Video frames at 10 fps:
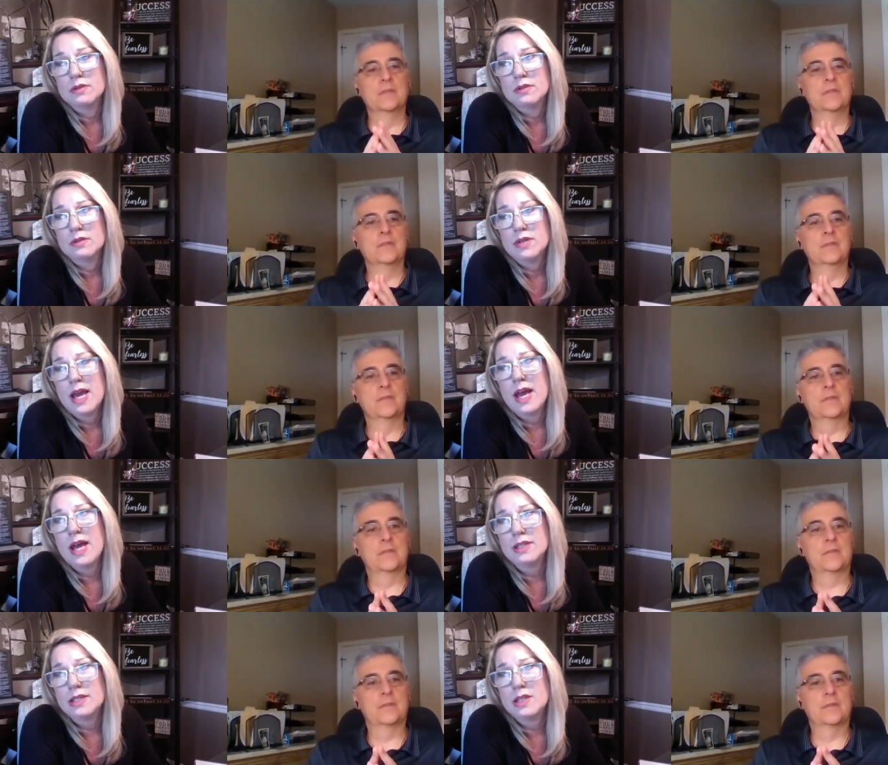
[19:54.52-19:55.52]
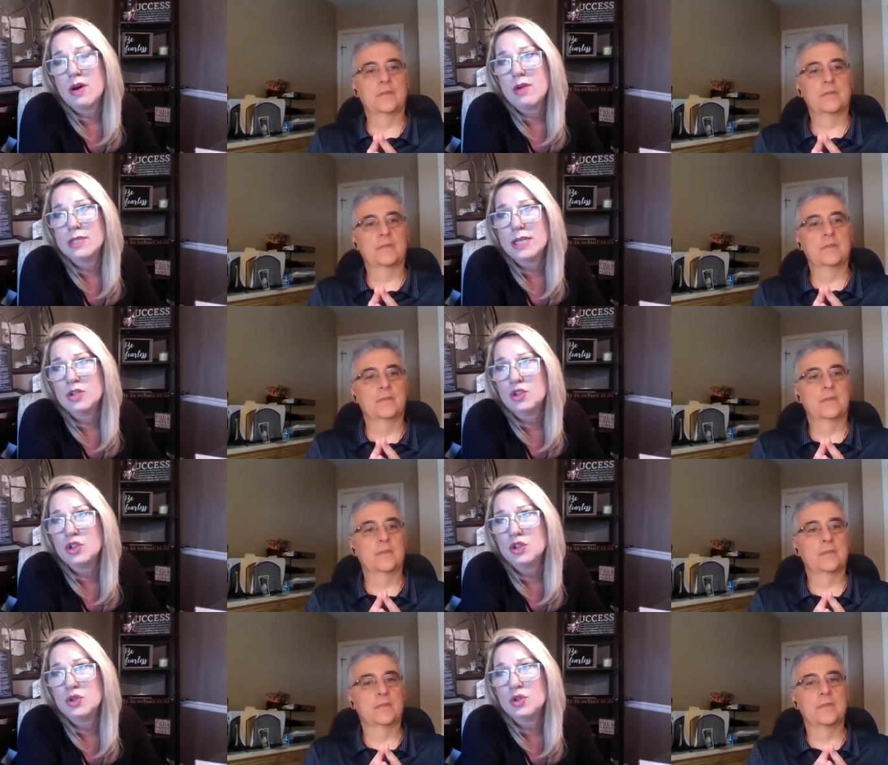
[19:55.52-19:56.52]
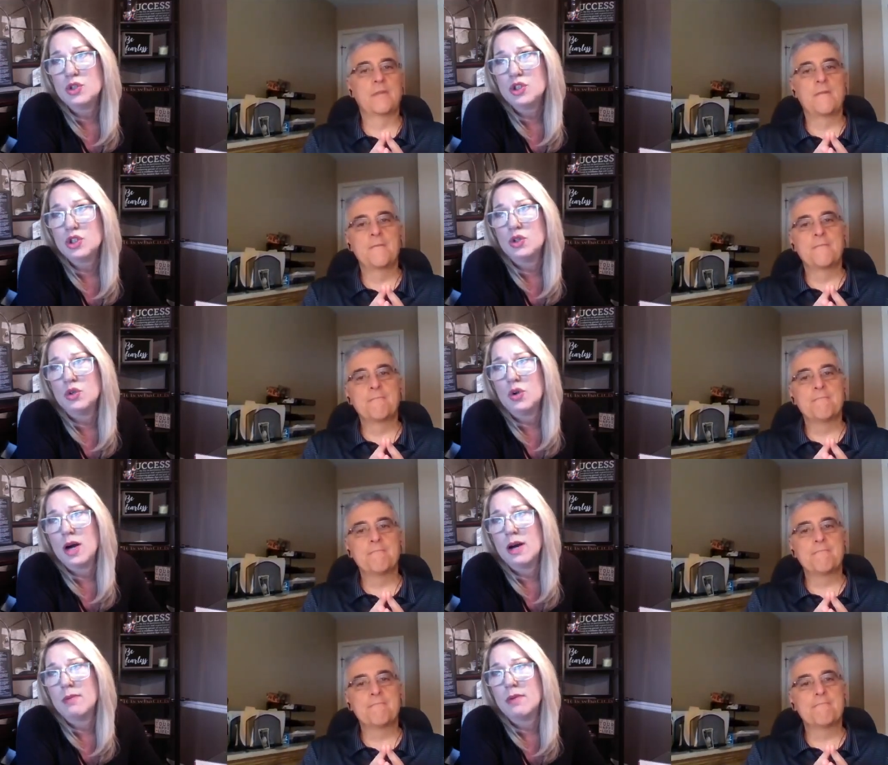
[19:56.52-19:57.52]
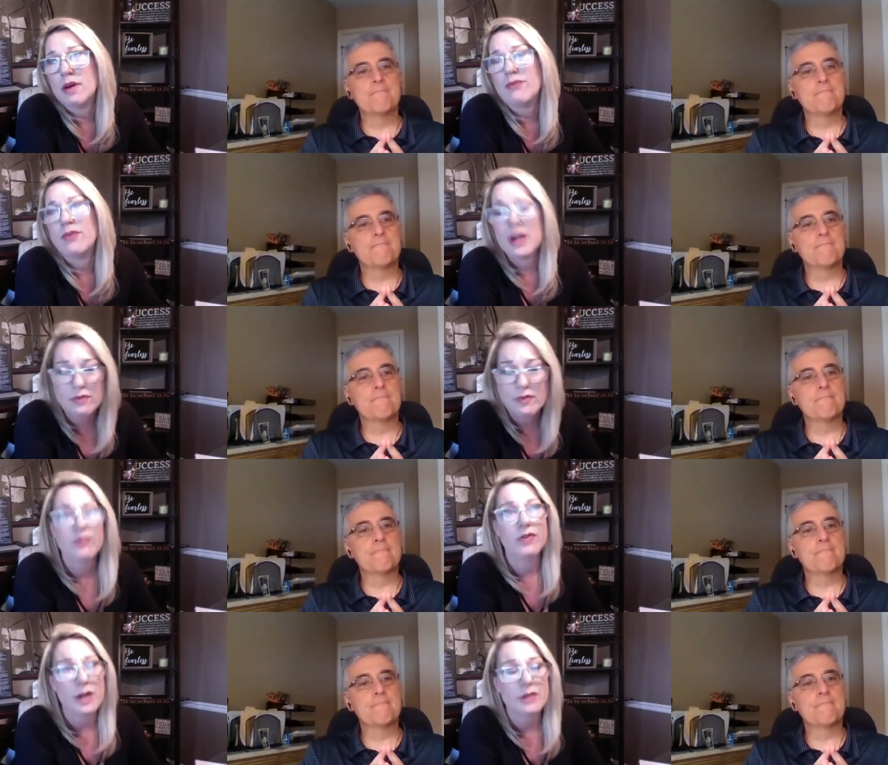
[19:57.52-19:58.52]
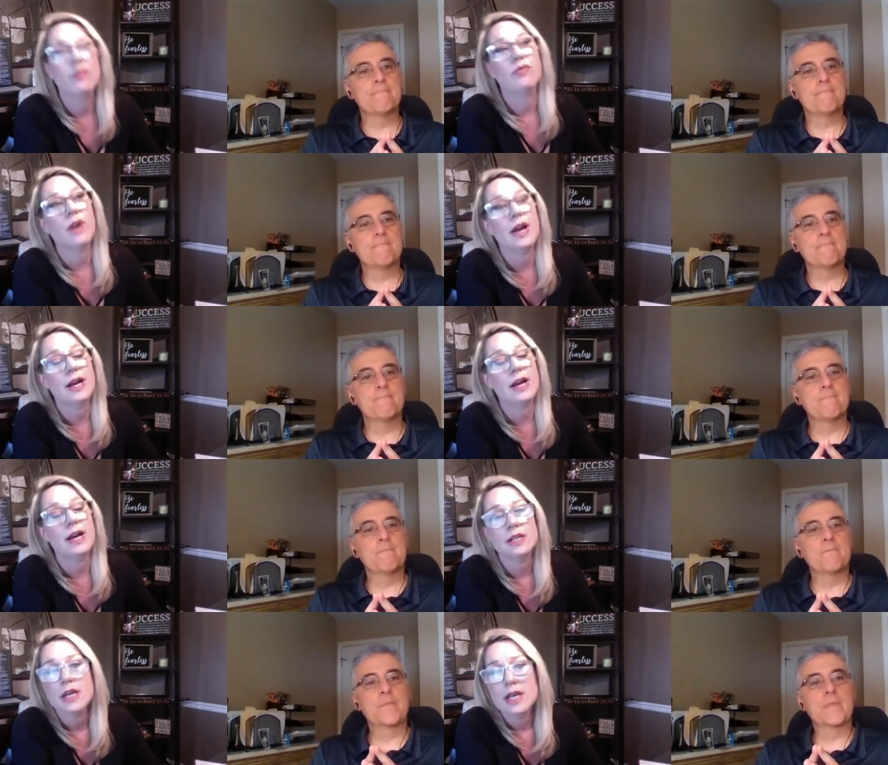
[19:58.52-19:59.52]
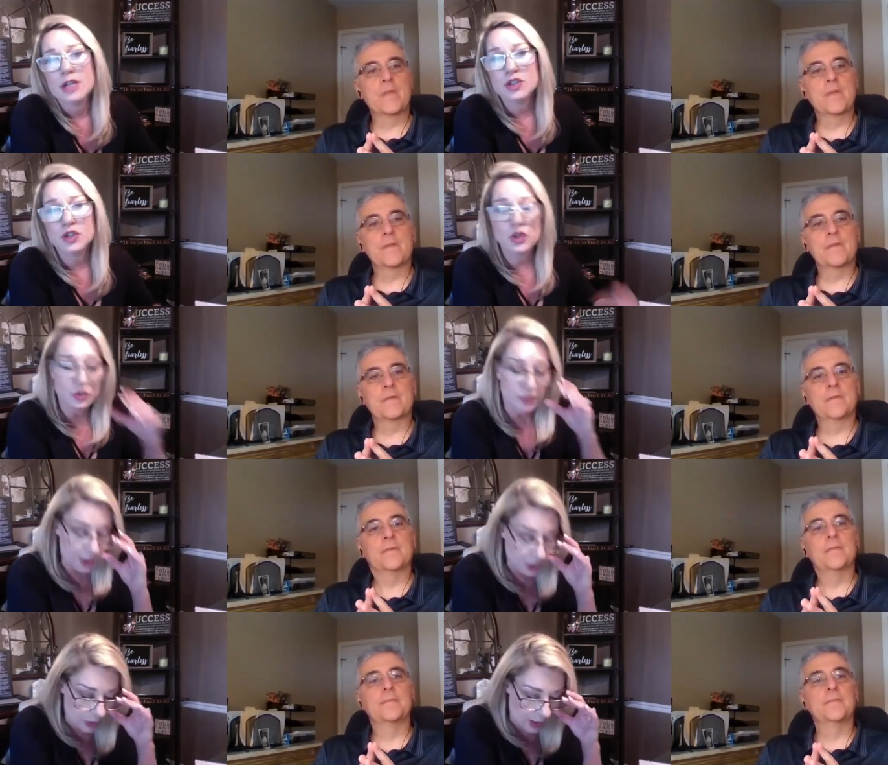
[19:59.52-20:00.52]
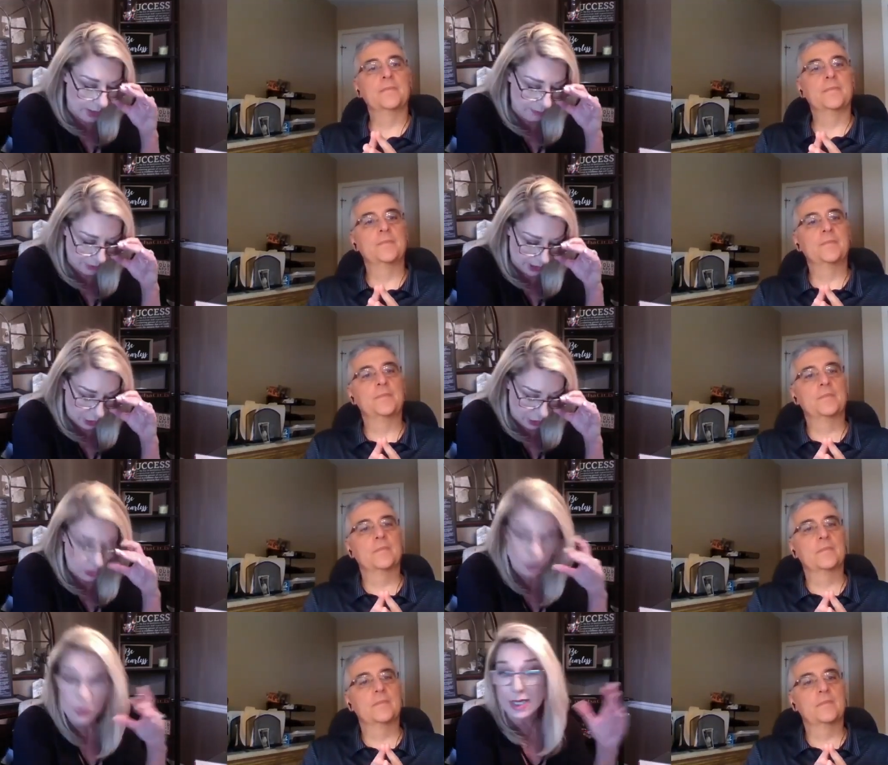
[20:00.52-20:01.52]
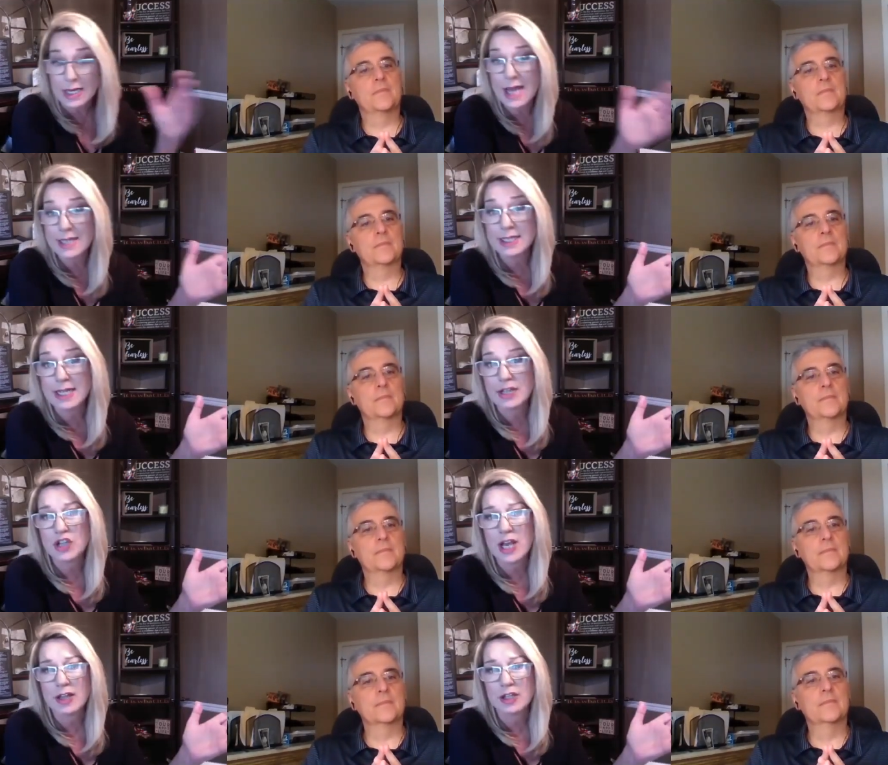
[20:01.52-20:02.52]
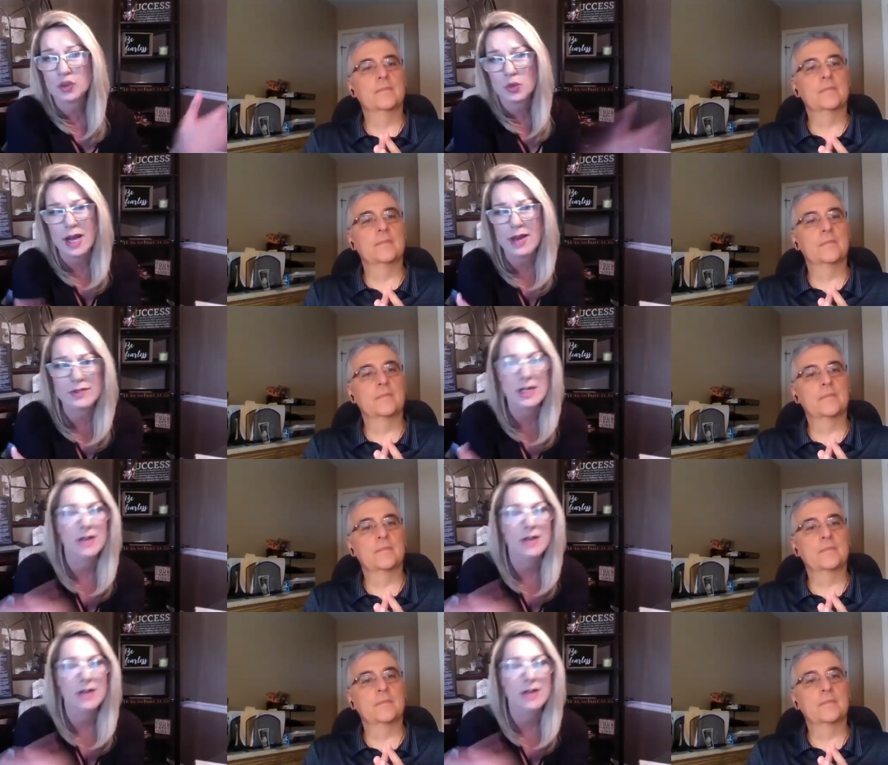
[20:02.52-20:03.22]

Speaker 1: Yeah, so I was introduced to um, a friend of a friend of a friend introduced me to a company who was doing a 90 day challenge, what I have done